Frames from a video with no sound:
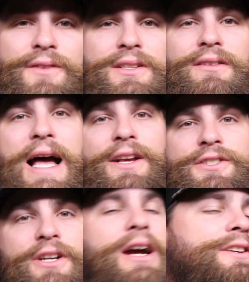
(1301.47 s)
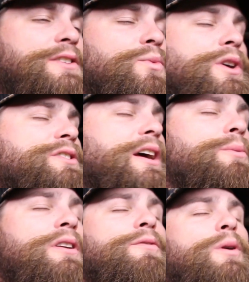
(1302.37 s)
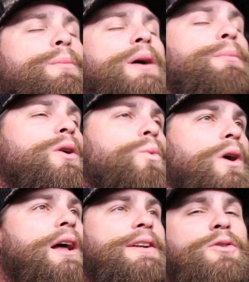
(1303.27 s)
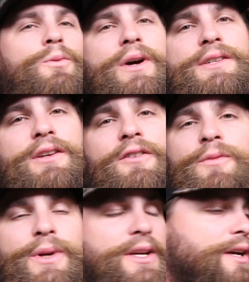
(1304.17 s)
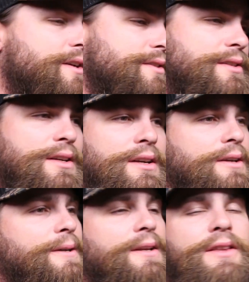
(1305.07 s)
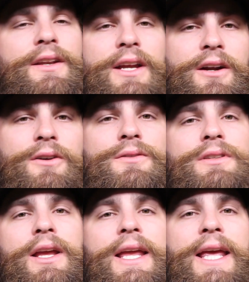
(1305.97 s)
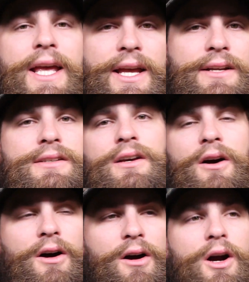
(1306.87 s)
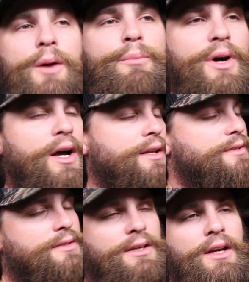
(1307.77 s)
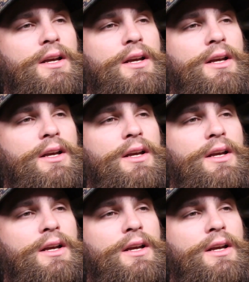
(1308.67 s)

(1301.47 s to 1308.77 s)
this last year. I just wished I would have remembered what I told myself, because the Narrows kicked our butts.